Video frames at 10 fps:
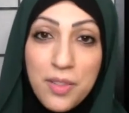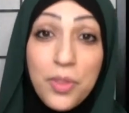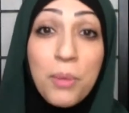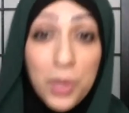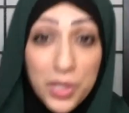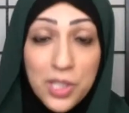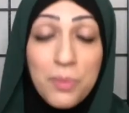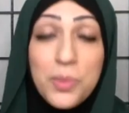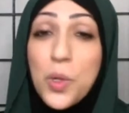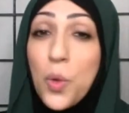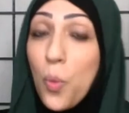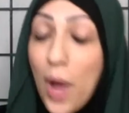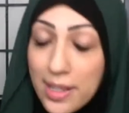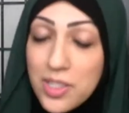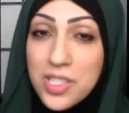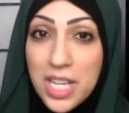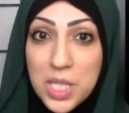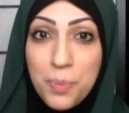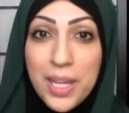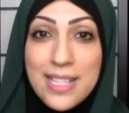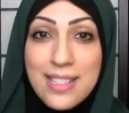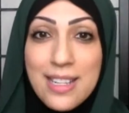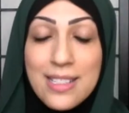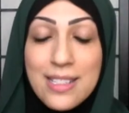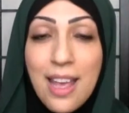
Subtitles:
the Muslims who went to such places,